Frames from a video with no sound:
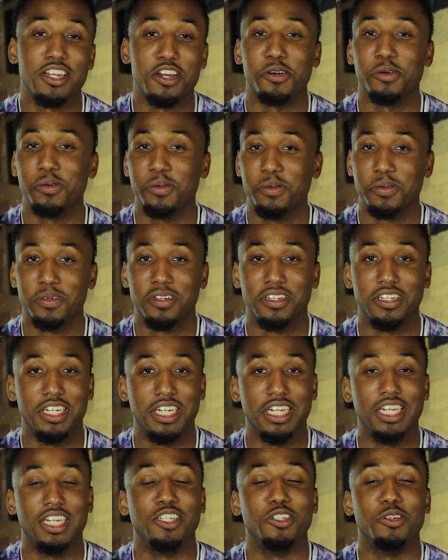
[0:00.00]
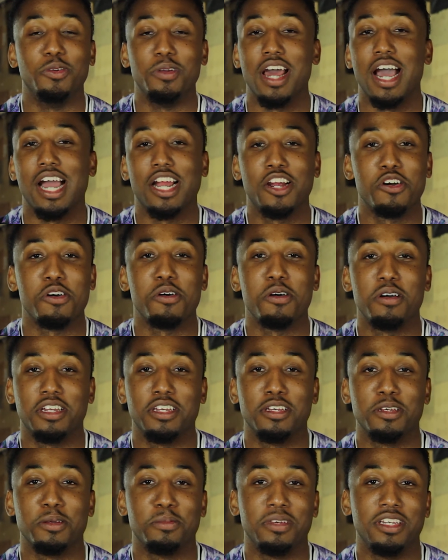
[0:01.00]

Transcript: no, do not call him.